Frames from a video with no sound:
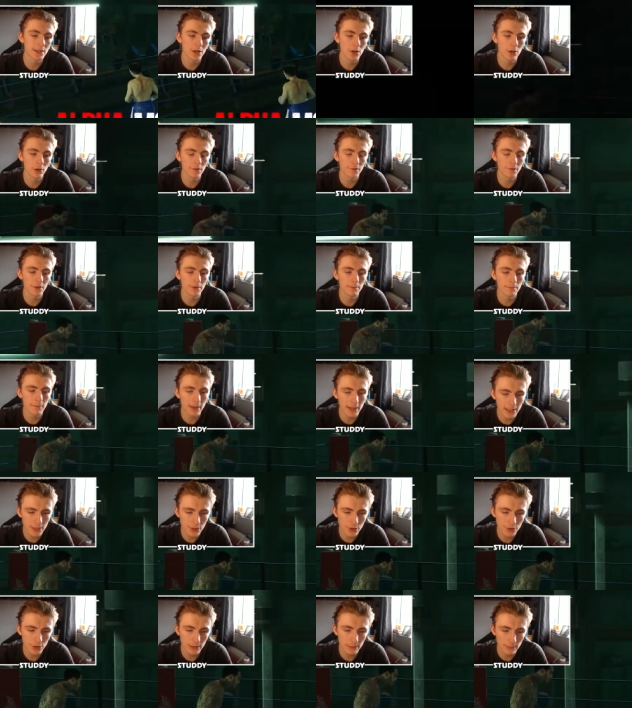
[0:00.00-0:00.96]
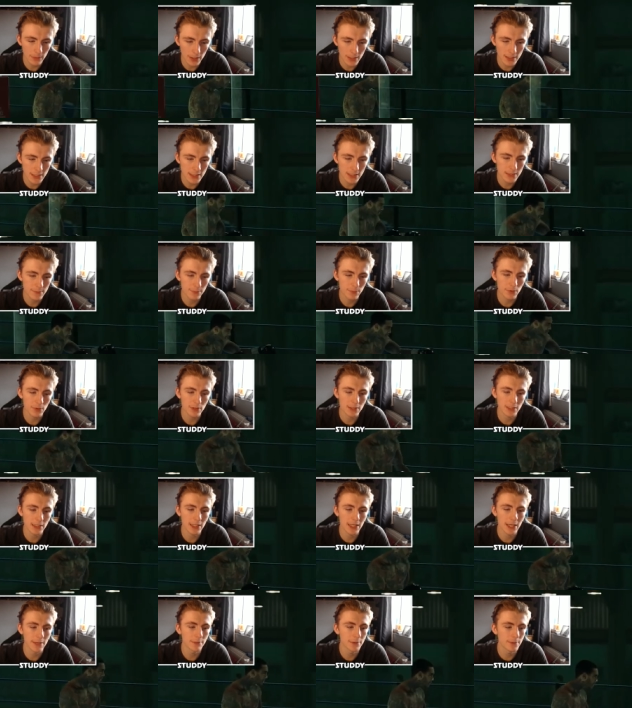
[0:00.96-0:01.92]
so long for the mainstream licensed
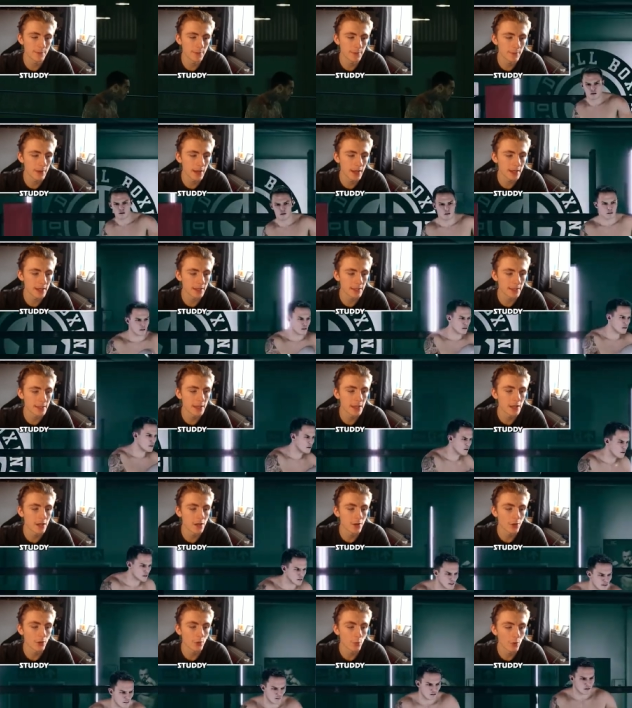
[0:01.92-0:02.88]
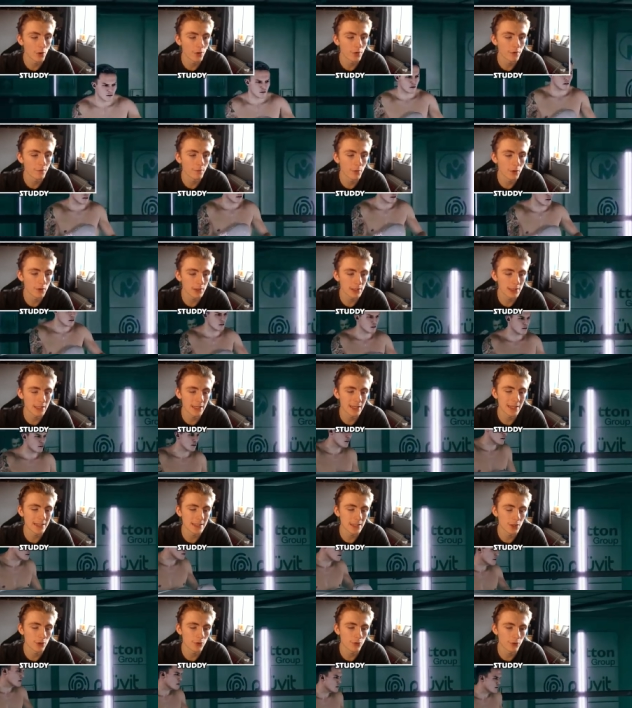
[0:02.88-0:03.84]
boxing game to be made? The world of boxing
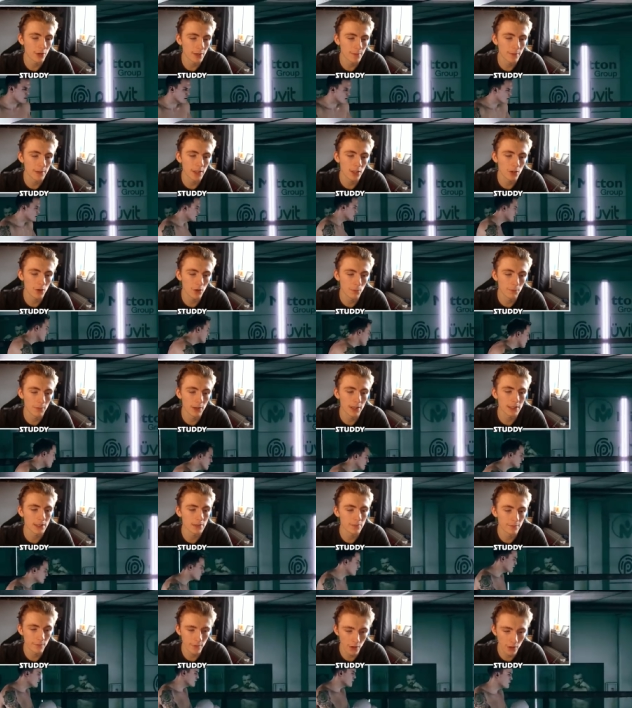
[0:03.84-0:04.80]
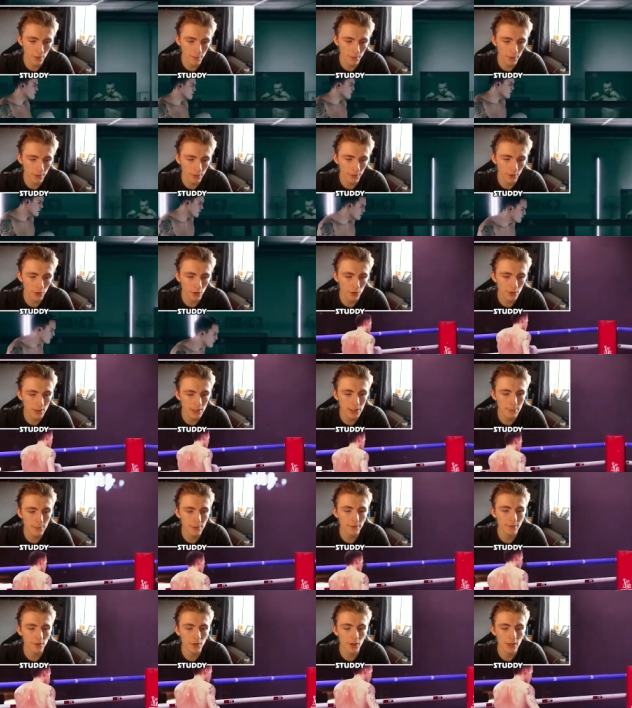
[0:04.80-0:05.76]
is incredibly complex environment. The
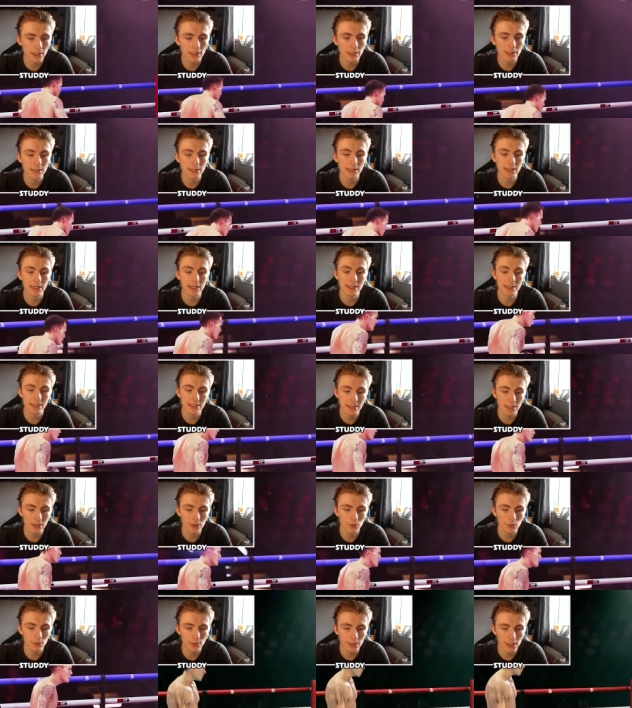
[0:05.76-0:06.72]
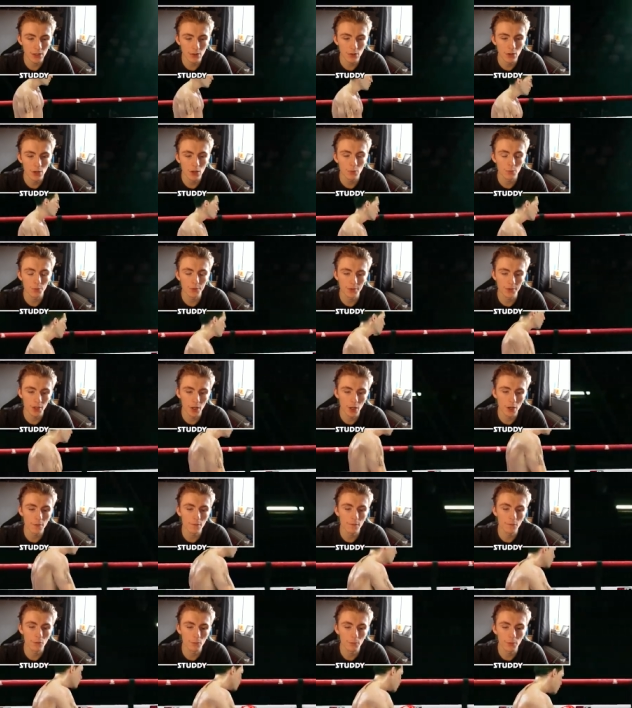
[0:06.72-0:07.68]
concept of licensing a single deal with an
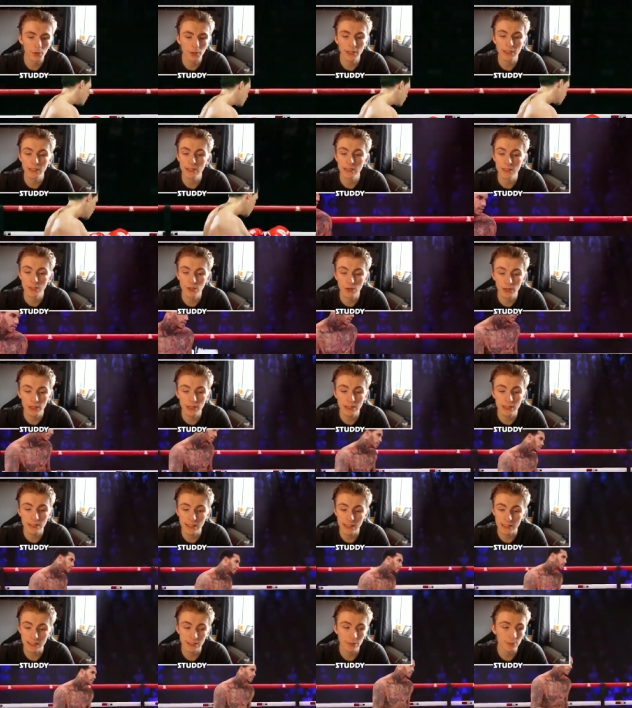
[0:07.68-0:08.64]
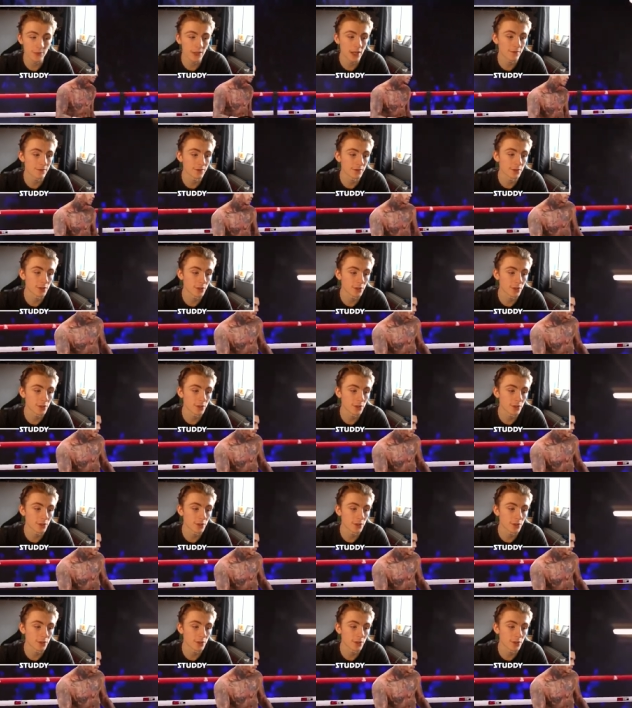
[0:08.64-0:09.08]
overall body does not exist, so we have to